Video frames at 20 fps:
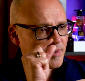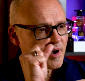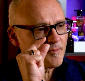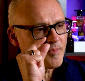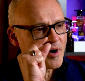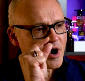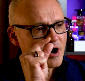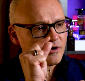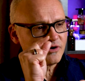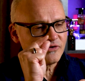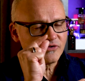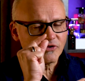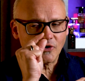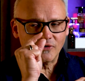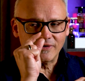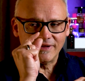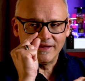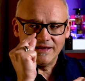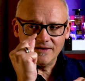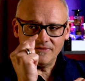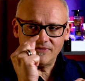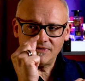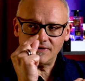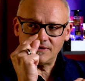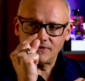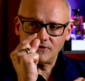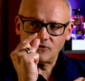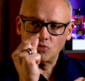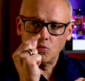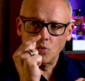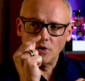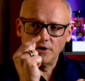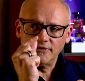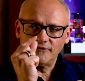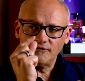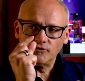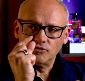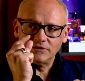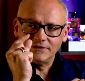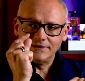papyrus note gives it this
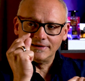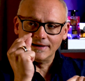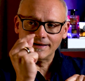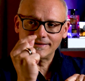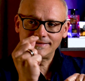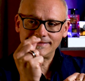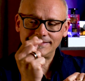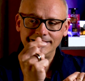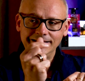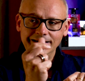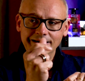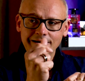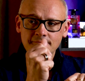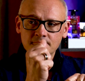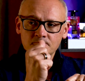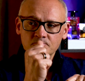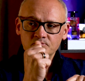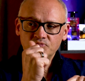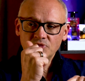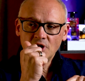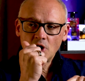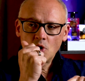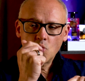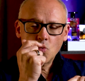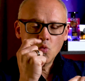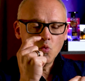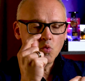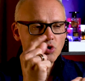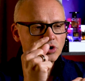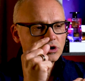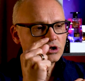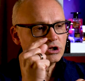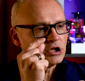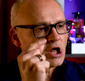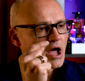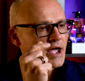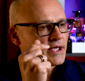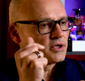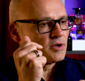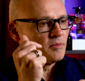wonderful dusty
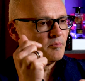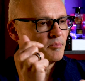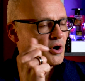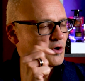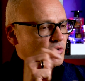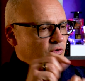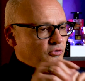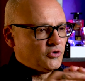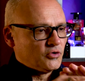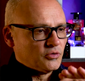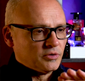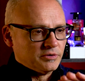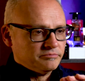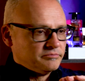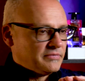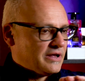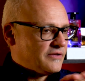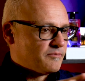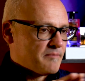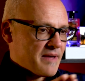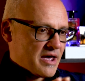wood-like component to it. It's